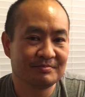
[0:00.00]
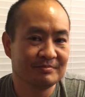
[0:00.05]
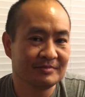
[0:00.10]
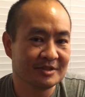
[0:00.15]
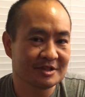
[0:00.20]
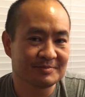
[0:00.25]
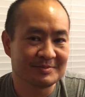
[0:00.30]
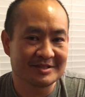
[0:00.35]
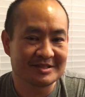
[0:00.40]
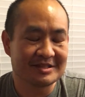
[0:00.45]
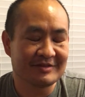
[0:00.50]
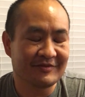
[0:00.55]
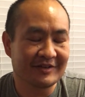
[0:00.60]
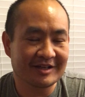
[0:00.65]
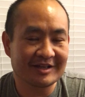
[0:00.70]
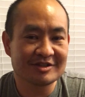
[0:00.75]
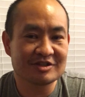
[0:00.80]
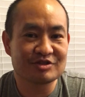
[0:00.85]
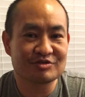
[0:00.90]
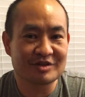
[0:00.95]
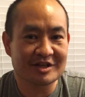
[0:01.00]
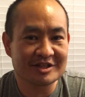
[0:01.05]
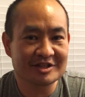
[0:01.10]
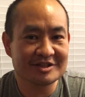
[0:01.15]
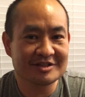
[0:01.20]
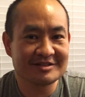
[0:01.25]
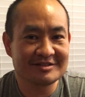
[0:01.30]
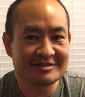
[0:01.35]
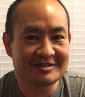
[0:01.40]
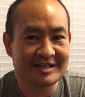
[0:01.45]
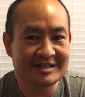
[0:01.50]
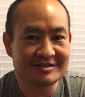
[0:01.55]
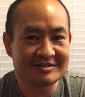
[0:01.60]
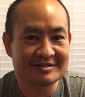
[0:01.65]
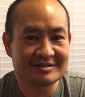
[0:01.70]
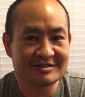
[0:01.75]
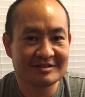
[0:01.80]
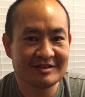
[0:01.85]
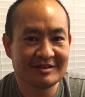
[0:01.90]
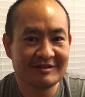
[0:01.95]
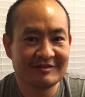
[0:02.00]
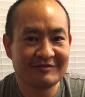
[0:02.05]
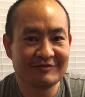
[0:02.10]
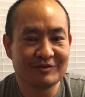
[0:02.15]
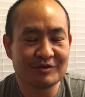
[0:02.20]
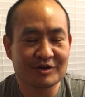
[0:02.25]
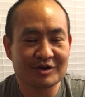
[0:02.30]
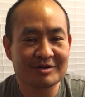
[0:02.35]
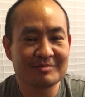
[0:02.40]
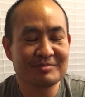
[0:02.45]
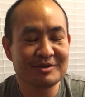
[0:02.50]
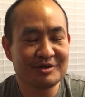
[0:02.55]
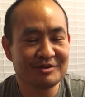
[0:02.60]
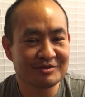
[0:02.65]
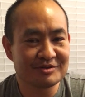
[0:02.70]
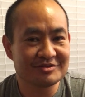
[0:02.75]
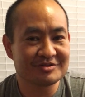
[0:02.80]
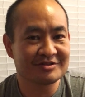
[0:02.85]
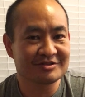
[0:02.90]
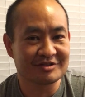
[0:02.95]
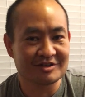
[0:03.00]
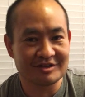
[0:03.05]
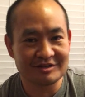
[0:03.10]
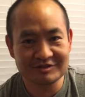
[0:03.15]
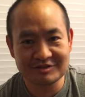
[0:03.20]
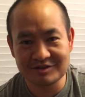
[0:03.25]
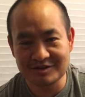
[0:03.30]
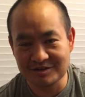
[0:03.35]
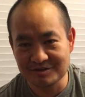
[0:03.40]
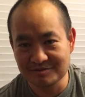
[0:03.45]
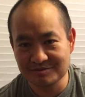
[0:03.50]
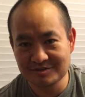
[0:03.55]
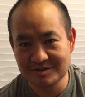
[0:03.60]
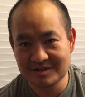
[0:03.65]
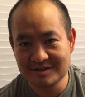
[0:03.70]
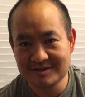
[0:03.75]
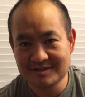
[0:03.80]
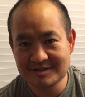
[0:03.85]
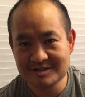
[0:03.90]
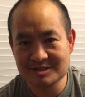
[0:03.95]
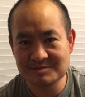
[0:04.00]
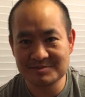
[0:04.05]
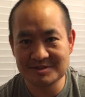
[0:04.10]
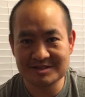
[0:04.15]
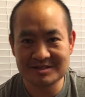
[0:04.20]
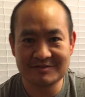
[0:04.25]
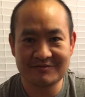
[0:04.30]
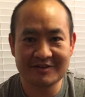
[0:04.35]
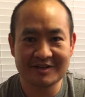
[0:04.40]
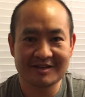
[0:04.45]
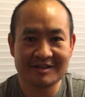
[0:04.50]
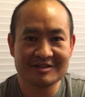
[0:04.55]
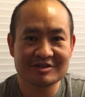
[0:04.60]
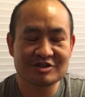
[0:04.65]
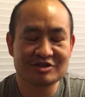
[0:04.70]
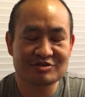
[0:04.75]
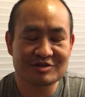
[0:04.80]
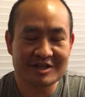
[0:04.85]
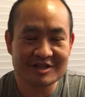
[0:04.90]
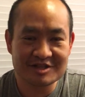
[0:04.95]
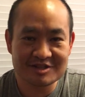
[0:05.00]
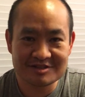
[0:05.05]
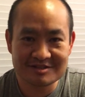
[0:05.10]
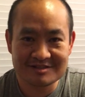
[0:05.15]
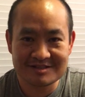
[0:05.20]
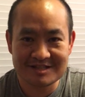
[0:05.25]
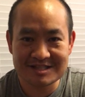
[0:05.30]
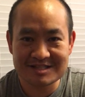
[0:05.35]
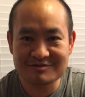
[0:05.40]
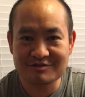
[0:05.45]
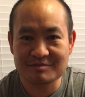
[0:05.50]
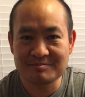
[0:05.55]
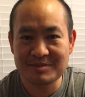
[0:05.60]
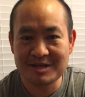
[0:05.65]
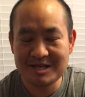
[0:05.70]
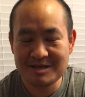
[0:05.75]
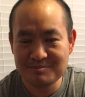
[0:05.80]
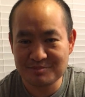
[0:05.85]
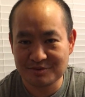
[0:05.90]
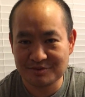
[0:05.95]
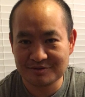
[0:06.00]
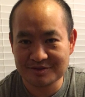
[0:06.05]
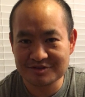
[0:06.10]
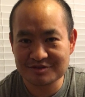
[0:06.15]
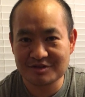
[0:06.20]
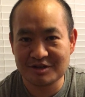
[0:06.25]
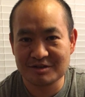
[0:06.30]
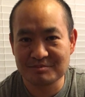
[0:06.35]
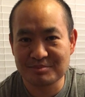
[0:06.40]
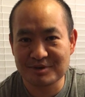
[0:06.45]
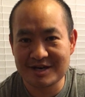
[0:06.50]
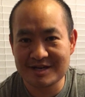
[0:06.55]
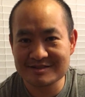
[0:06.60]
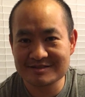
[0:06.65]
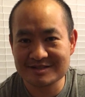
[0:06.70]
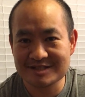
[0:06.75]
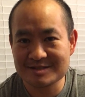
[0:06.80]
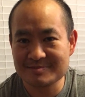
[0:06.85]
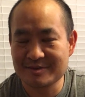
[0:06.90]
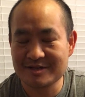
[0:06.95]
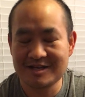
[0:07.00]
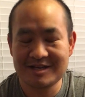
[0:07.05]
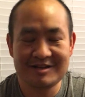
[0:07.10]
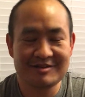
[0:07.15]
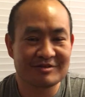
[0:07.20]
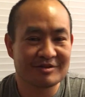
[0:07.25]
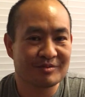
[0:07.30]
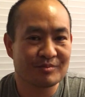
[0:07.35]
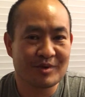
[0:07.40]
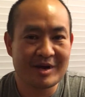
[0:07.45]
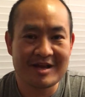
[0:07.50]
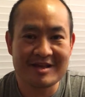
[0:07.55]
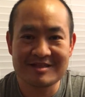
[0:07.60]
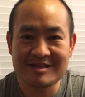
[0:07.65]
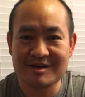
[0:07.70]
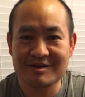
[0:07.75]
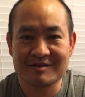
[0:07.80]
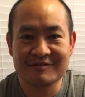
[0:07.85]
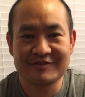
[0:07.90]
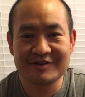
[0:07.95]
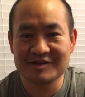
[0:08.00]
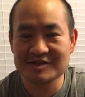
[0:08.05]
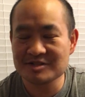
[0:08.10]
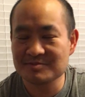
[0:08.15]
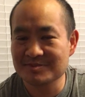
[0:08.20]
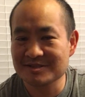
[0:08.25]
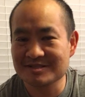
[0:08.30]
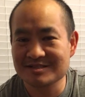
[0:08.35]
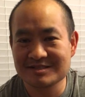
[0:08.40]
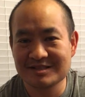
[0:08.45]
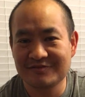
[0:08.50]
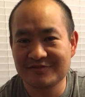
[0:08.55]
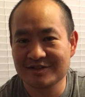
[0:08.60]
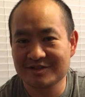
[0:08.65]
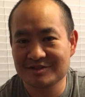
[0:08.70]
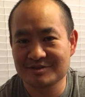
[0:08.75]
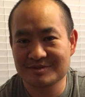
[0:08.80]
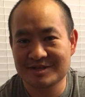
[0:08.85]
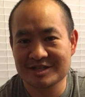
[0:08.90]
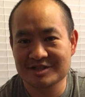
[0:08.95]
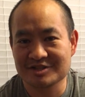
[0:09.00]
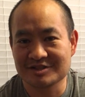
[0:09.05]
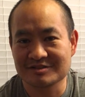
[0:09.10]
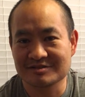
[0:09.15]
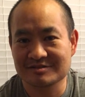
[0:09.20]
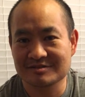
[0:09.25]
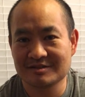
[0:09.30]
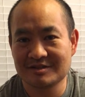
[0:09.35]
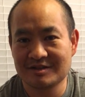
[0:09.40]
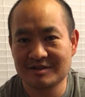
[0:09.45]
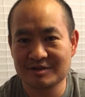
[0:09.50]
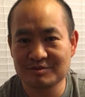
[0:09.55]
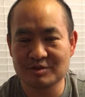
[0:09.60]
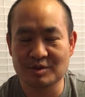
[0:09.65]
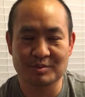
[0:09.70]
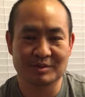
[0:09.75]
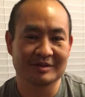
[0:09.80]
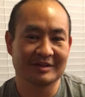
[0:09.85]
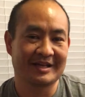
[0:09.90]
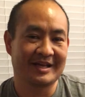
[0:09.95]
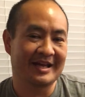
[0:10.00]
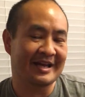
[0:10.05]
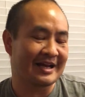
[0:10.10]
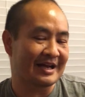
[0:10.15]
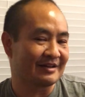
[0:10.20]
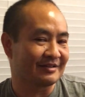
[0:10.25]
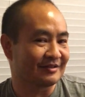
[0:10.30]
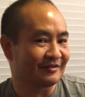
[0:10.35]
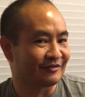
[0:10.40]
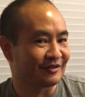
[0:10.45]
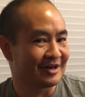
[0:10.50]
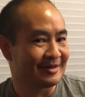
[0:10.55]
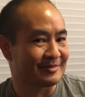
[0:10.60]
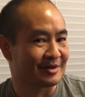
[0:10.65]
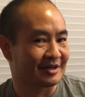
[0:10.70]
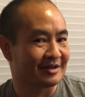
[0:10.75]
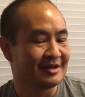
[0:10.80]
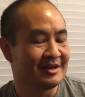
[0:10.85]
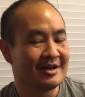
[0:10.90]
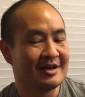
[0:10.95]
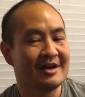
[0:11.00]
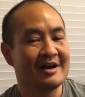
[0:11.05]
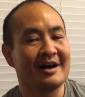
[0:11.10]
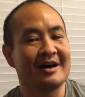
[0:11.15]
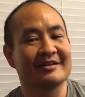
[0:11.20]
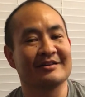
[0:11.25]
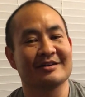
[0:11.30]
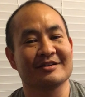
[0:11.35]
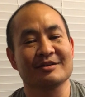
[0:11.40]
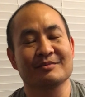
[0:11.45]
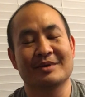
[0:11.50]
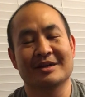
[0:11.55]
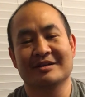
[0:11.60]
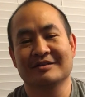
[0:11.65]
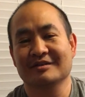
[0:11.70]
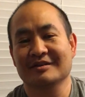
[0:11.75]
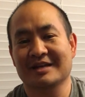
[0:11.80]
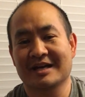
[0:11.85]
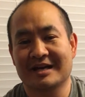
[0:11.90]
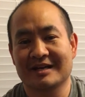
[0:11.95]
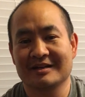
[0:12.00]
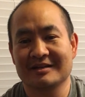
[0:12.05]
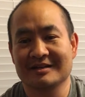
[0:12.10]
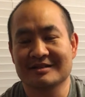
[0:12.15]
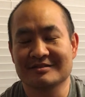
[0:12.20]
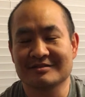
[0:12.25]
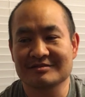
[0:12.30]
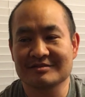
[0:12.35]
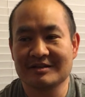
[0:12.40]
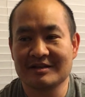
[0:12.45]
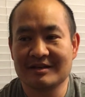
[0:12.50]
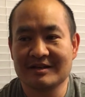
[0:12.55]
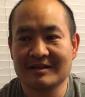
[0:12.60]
specific instruction sets for computers is called code. Specific instruction sets for people is called process. But either way, they are very specific directions where we're laying out the framework. Another way to look at it is